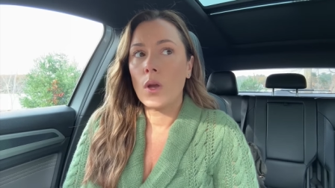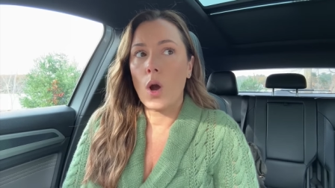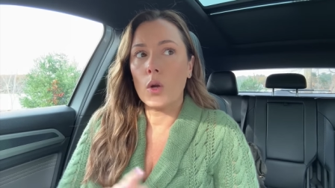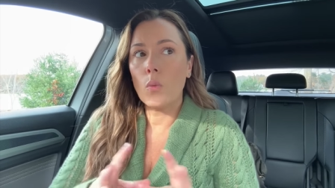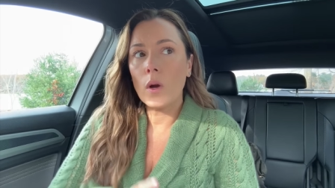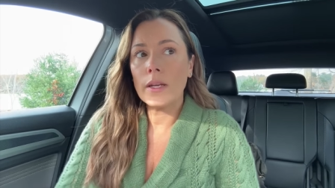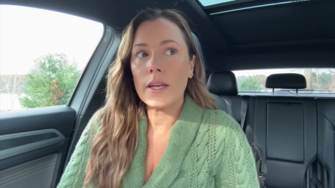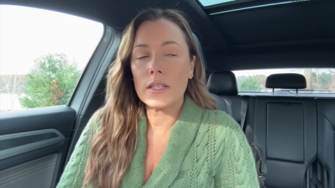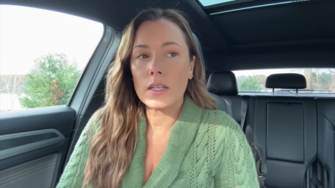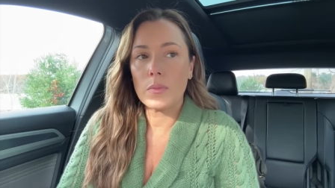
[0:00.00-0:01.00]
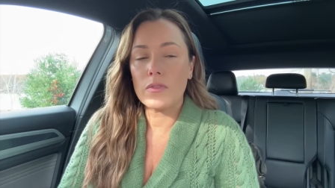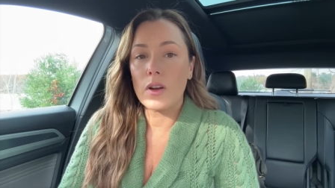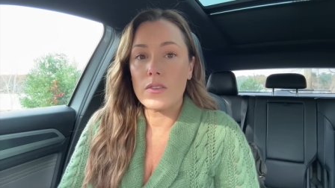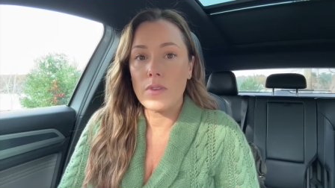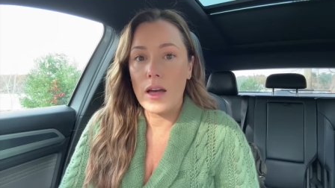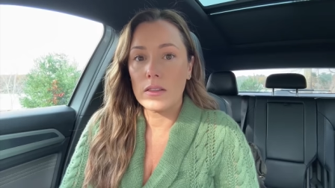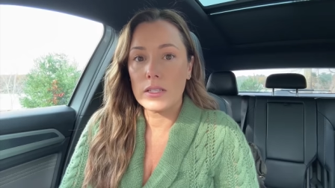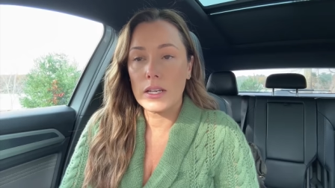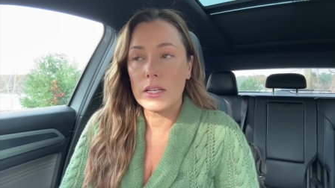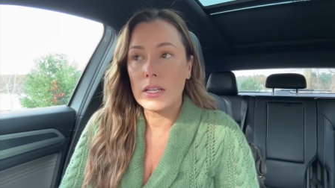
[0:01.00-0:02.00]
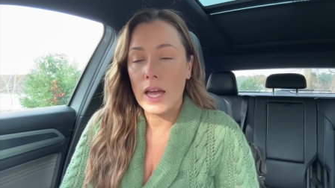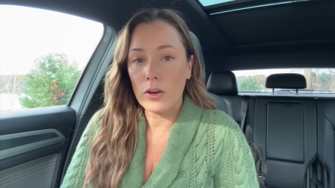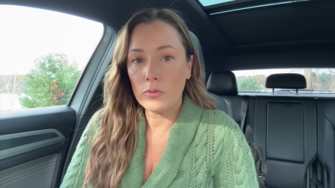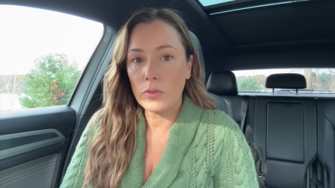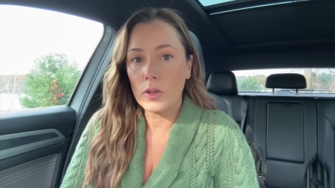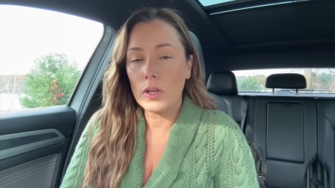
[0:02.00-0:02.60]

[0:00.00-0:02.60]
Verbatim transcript: on one hand, it can be very validating and helpful,